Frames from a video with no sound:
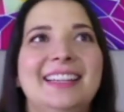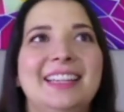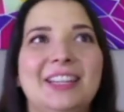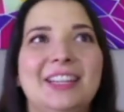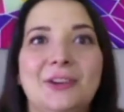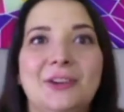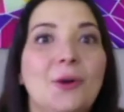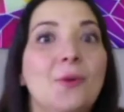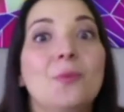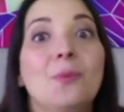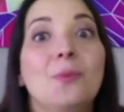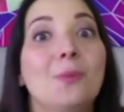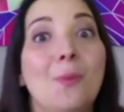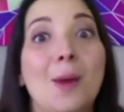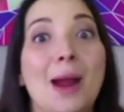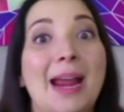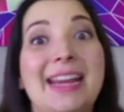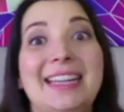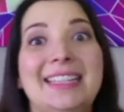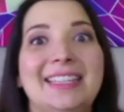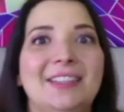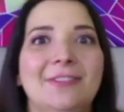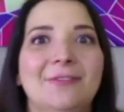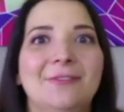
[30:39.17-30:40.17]
You don't
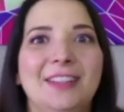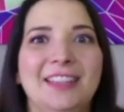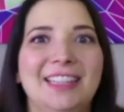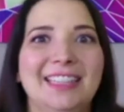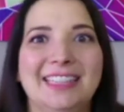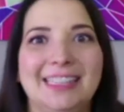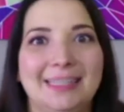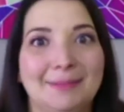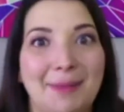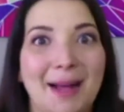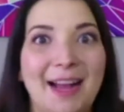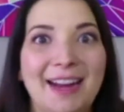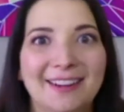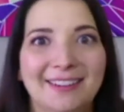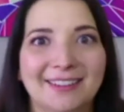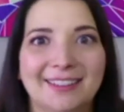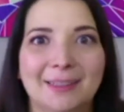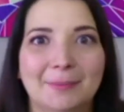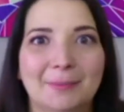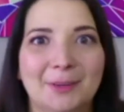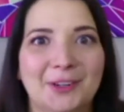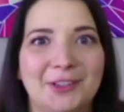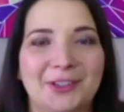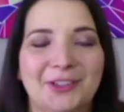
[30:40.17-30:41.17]
wait to feel inspired
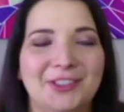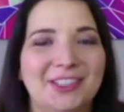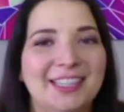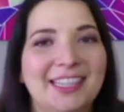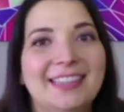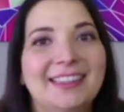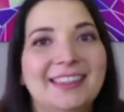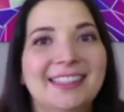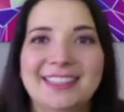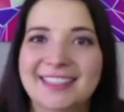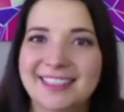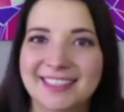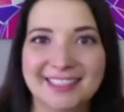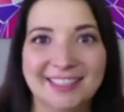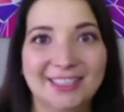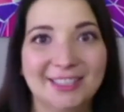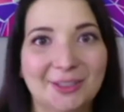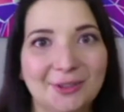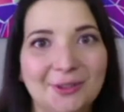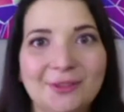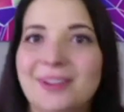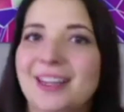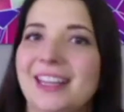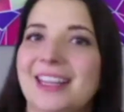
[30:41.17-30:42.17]
to brush your teeth, you just
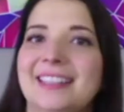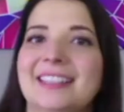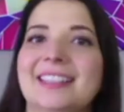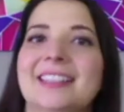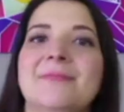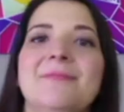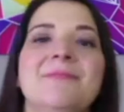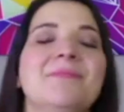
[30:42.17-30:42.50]
do it.